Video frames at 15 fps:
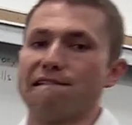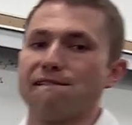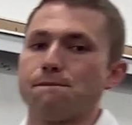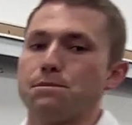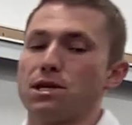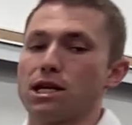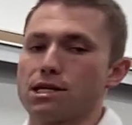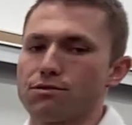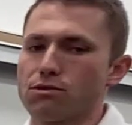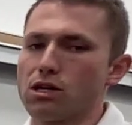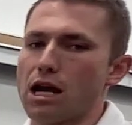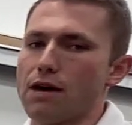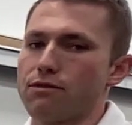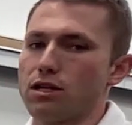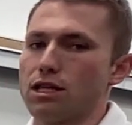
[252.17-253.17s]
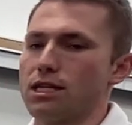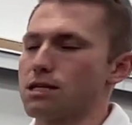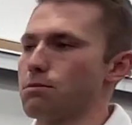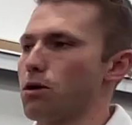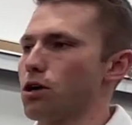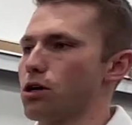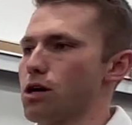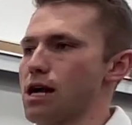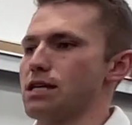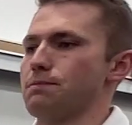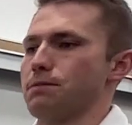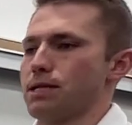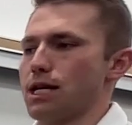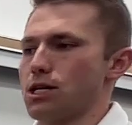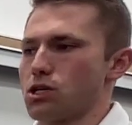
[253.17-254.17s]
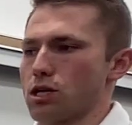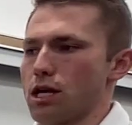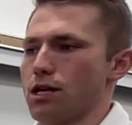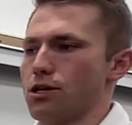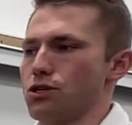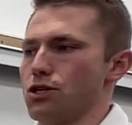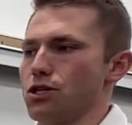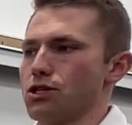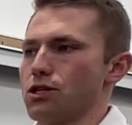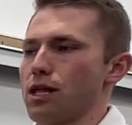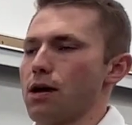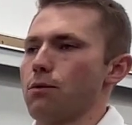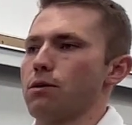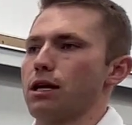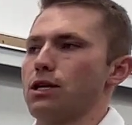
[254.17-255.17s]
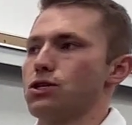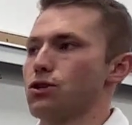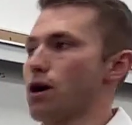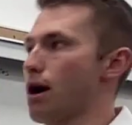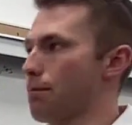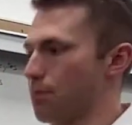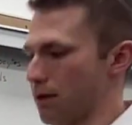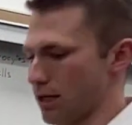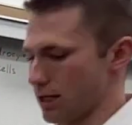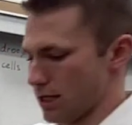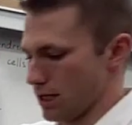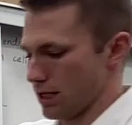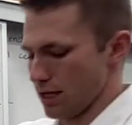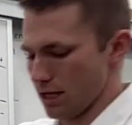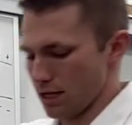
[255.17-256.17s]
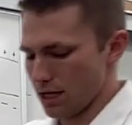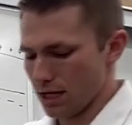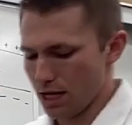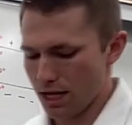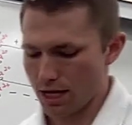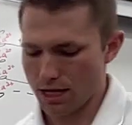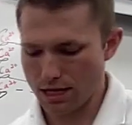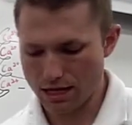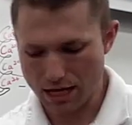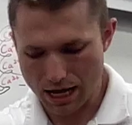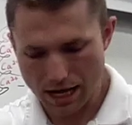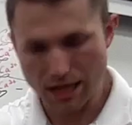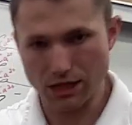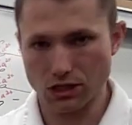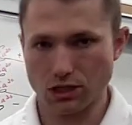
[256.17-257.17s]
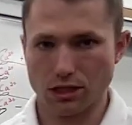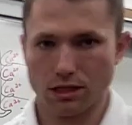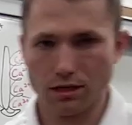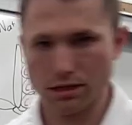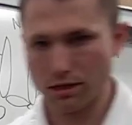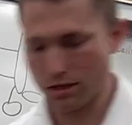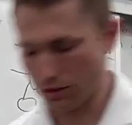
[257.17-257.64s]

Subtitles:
Because of gravity, this marker has potential energy, so that when I drop it, the